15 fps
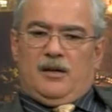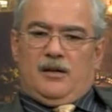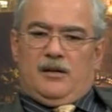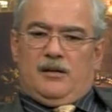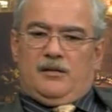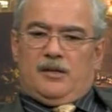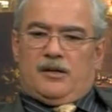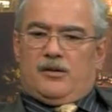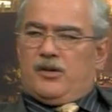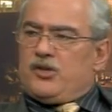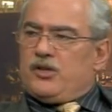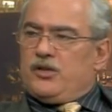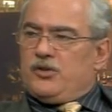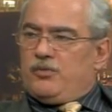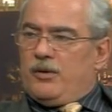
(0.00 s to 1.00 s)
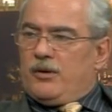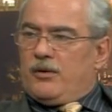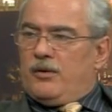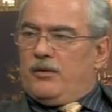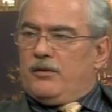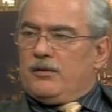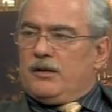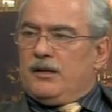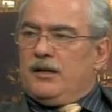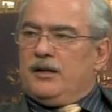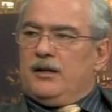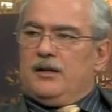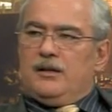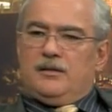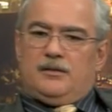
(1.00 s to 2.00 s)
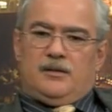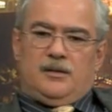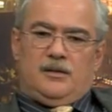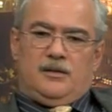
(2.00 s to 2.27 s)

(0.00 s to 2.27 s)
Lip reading: the Christians were wrong, and